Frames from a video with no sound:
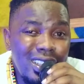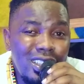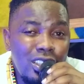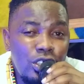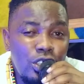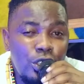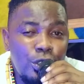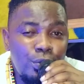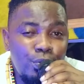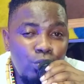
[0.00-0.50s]

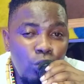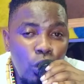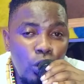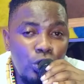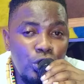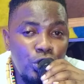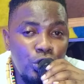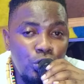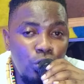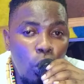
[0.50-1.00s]

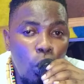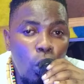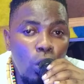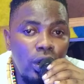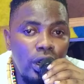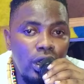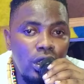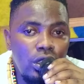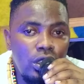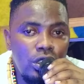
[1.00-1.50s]
smoked
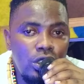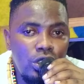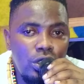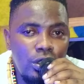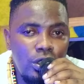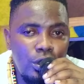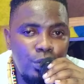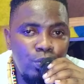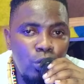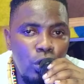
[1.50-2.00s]
salt
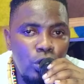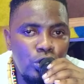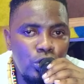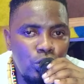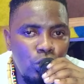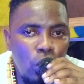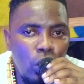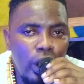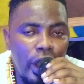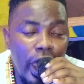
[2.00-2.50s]

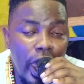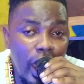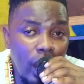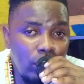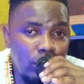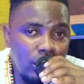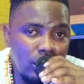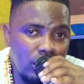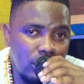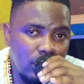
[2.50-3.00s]

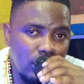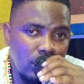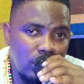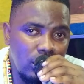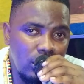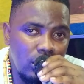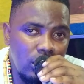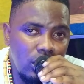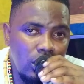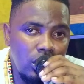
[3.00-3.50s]
herbs
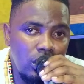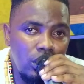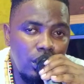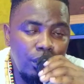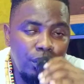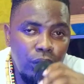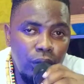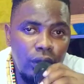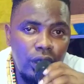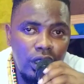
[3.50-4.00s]
to
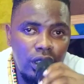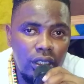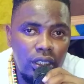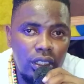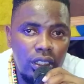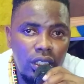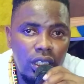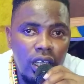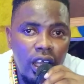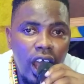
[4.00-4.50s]
put in
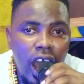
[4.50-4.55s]
it.